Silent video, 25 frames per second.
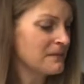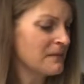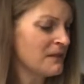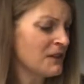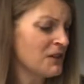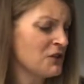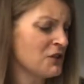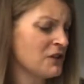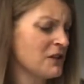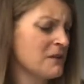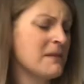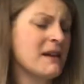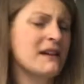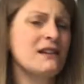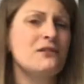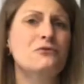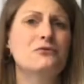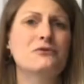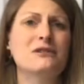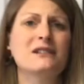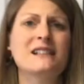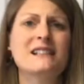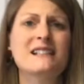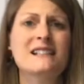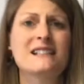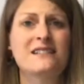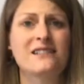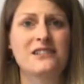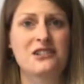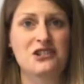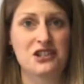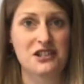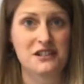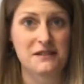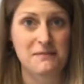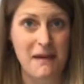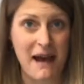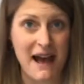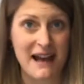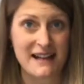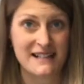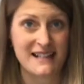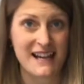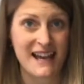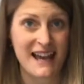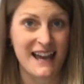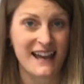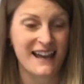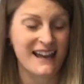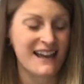you can make a really delicious
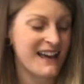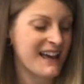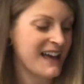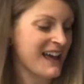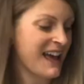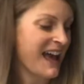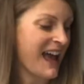pate